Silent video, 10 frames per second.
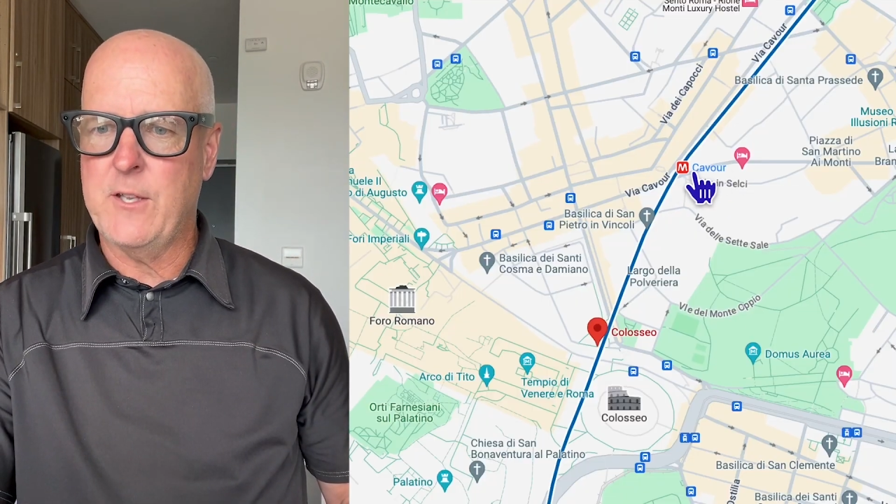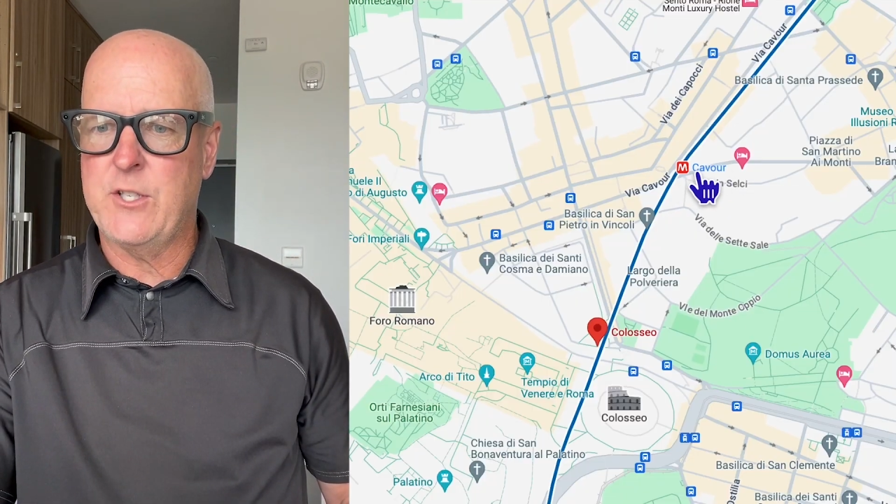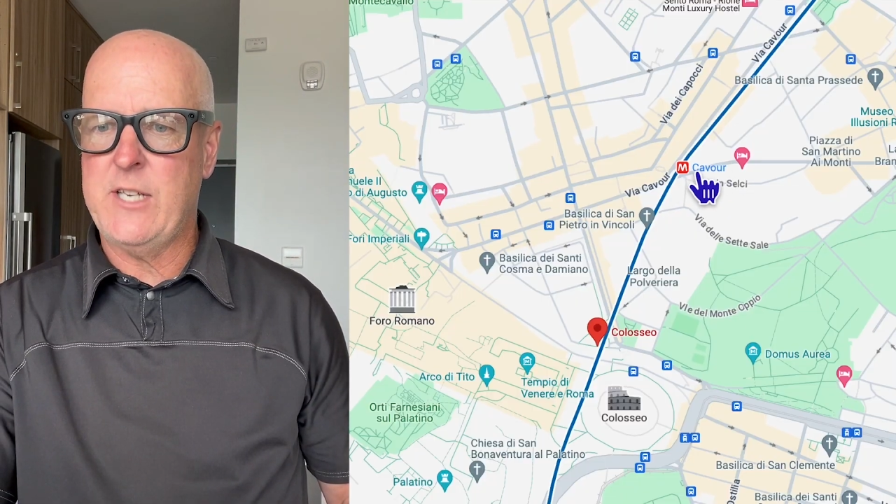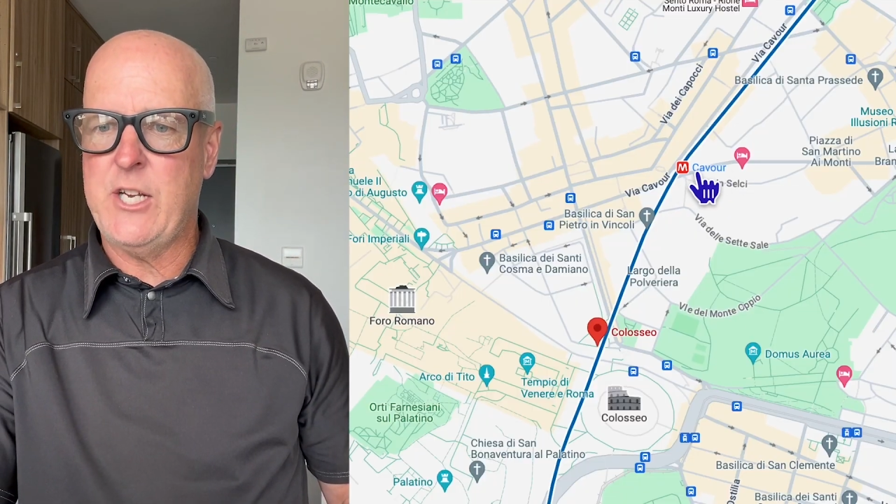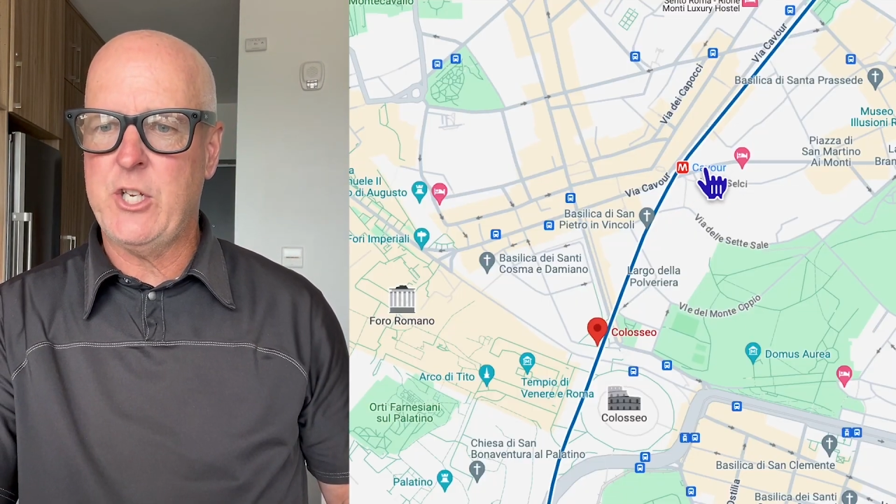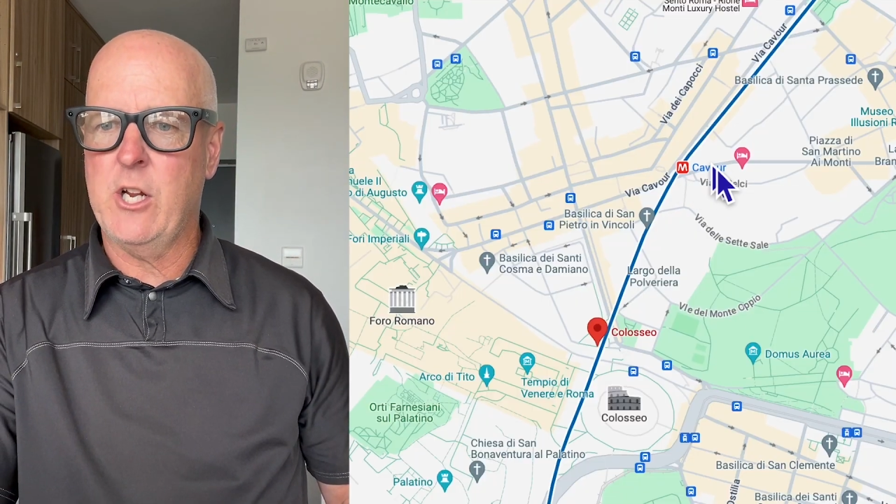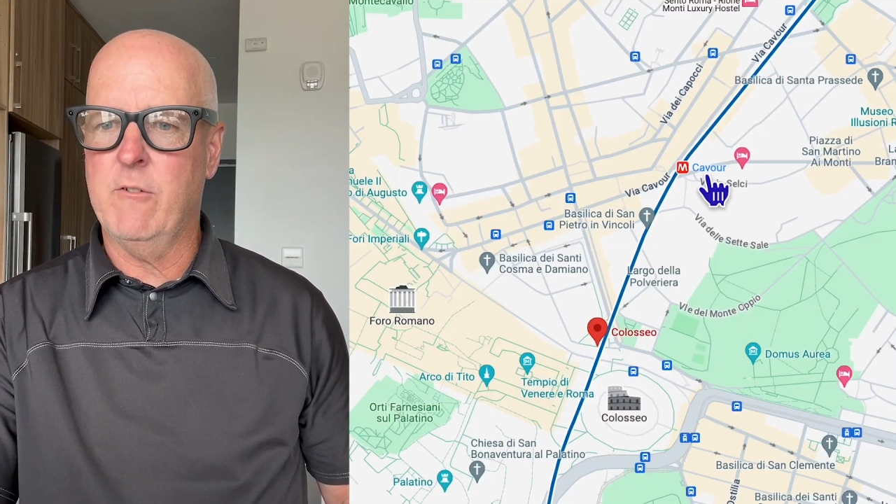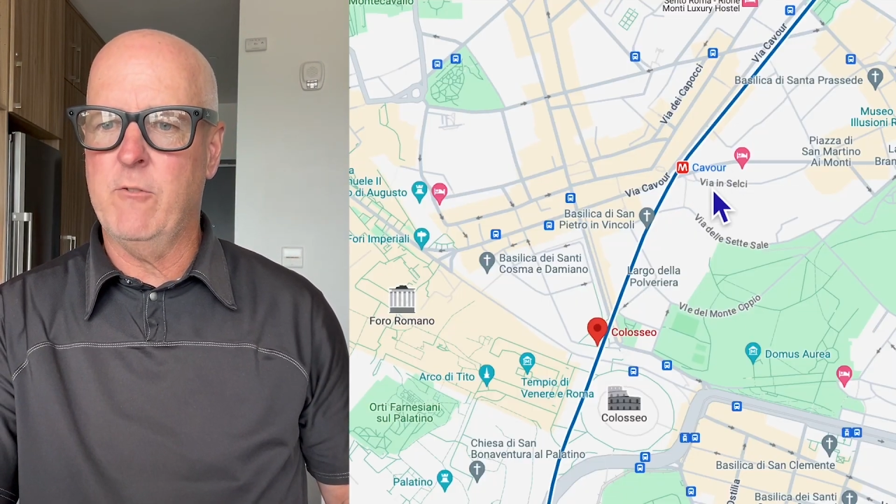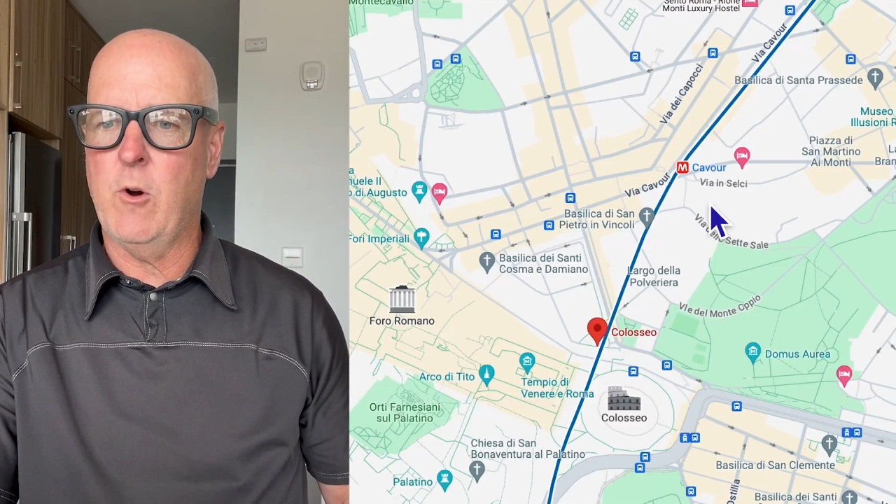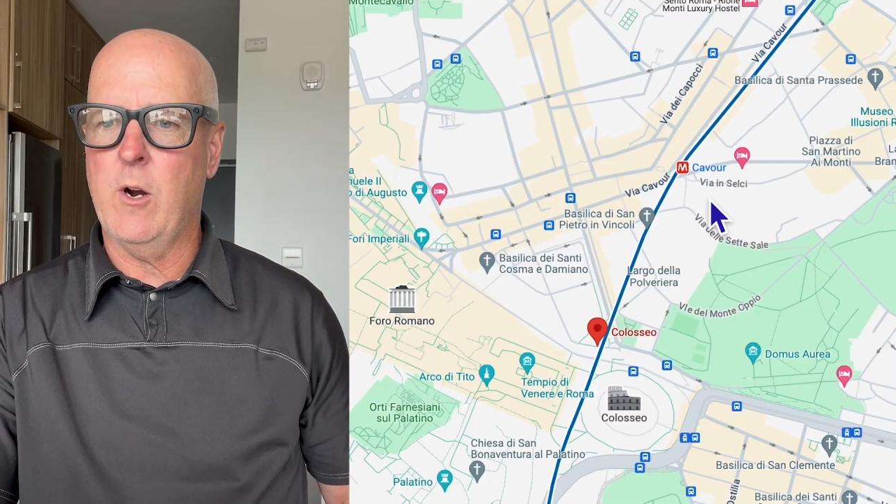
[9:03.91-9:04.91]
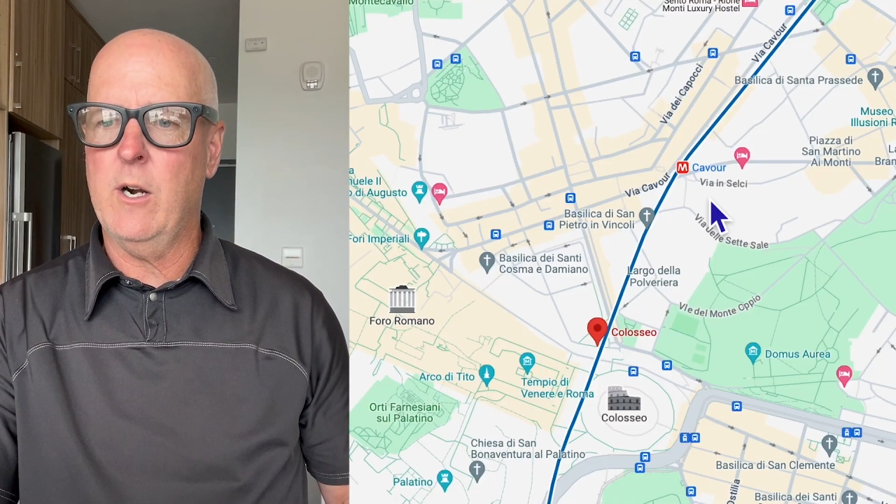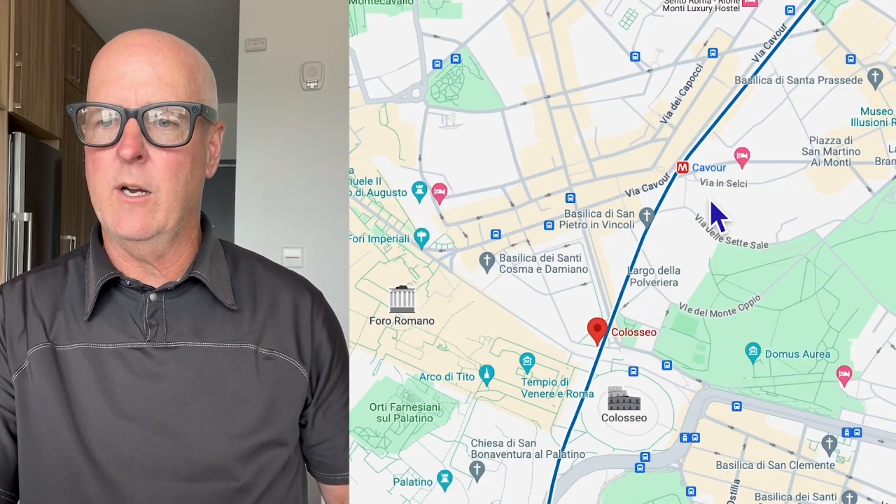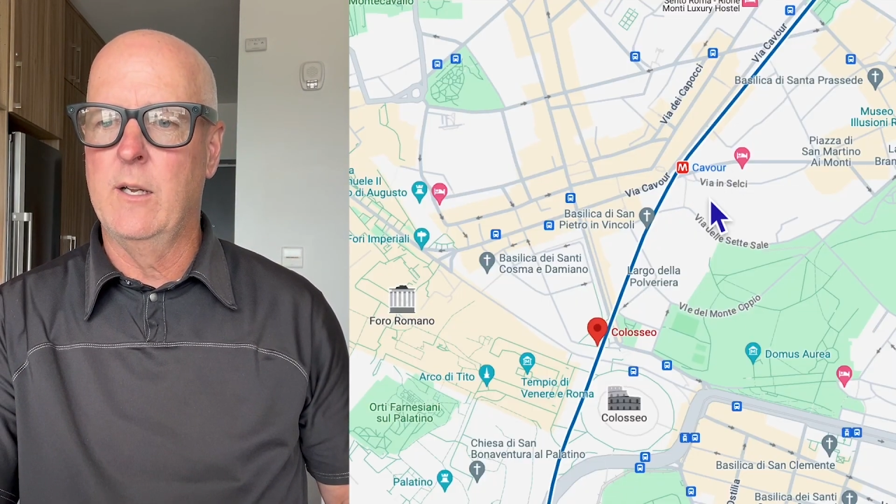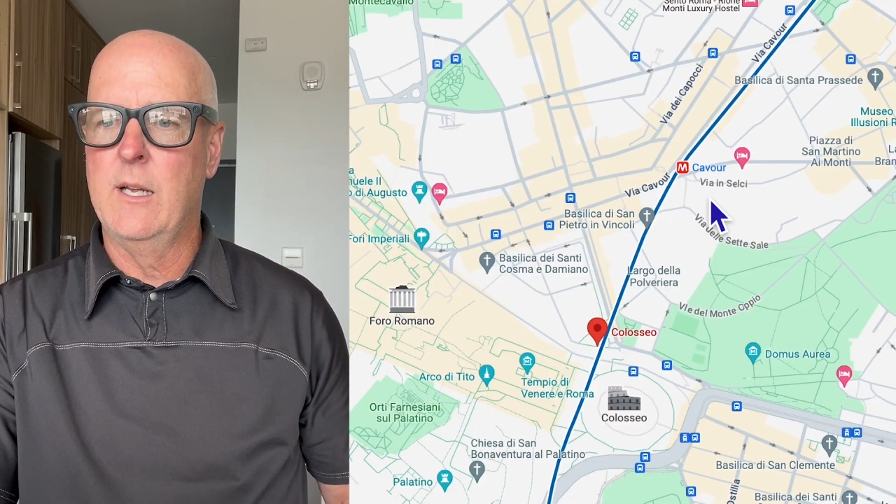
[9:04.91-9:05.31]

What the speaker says: the Station Cavour.